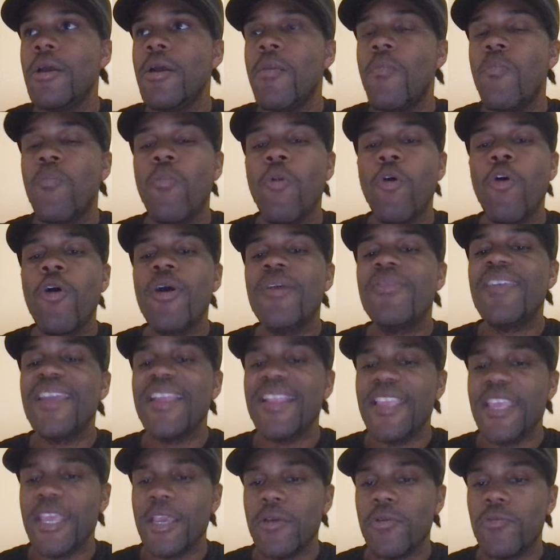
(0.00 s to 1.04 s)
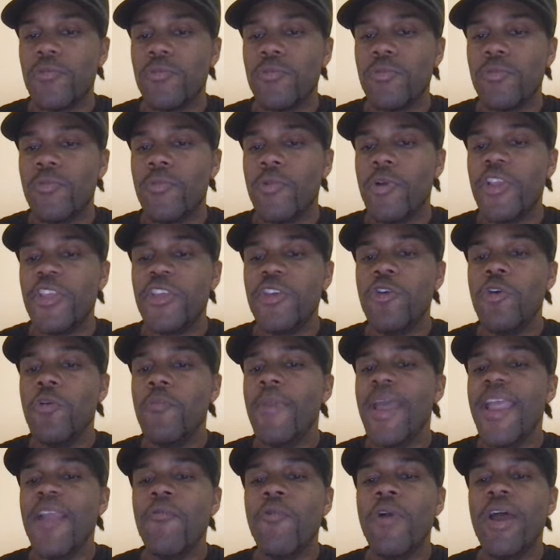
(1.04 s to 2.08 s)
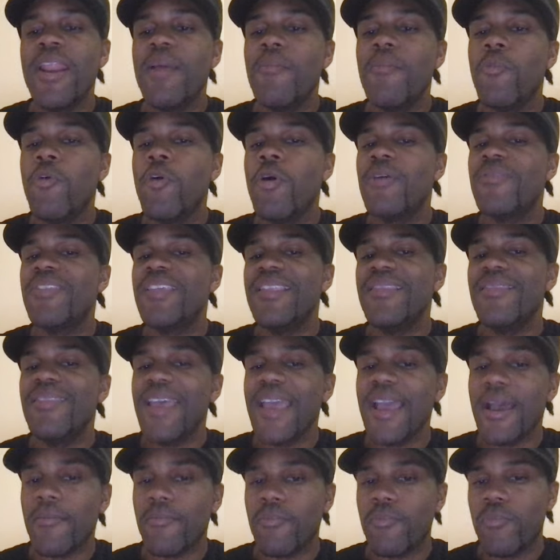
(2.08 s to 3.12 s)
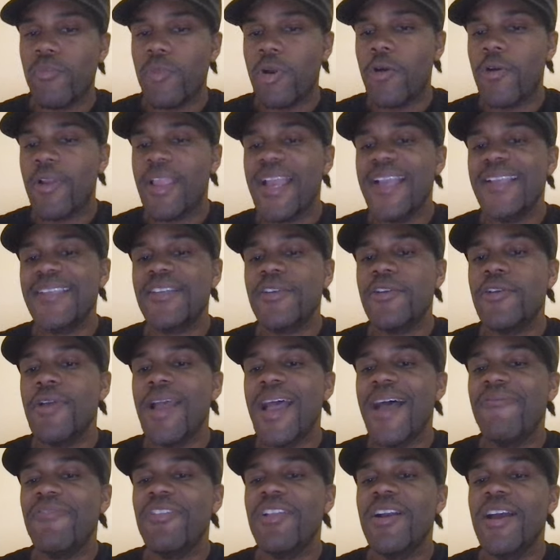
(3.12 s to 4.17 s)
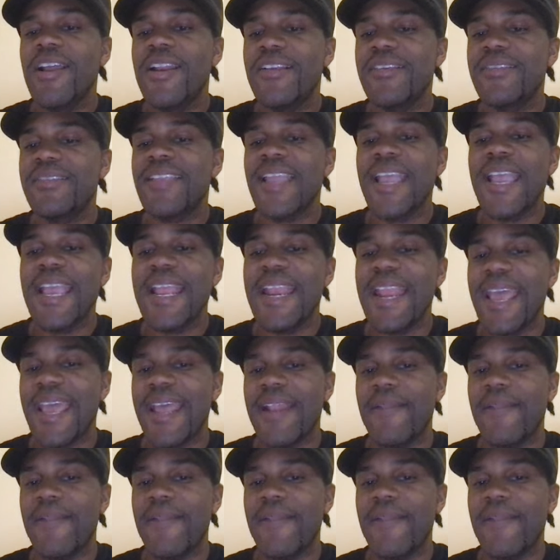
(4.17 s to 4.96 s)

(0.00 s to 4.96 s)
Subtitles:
more than you. You may want it more than them, okay? So you have to understand that,